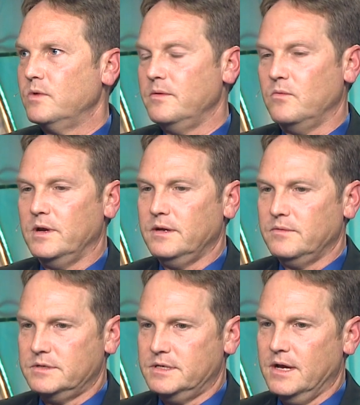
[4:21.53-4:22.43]
We we
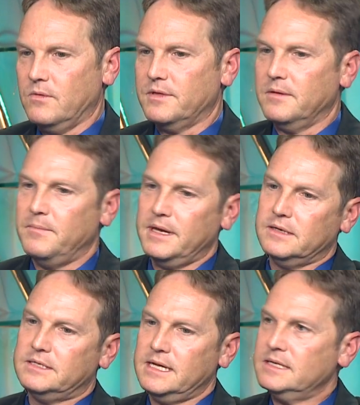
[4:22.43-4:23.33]
dealt with the
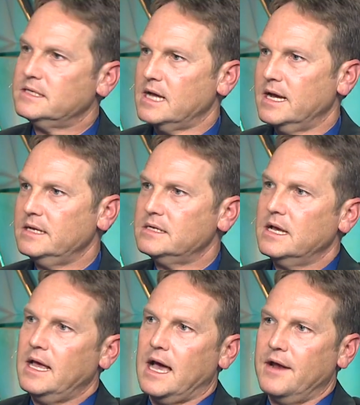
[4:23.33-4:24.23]
big ten signs.
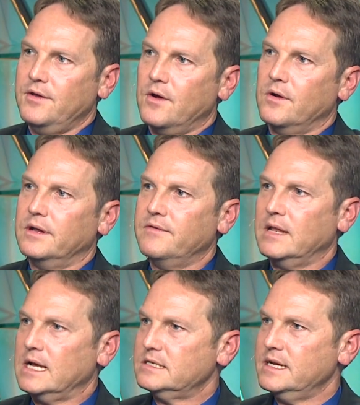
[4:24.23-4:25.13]
How do you know you're living in
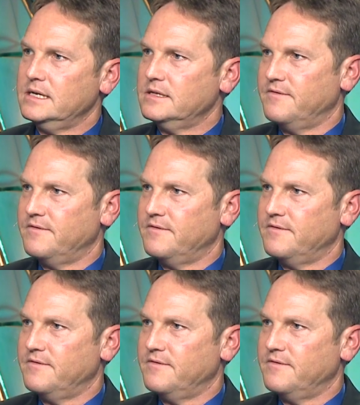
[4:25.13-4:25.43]
the last days?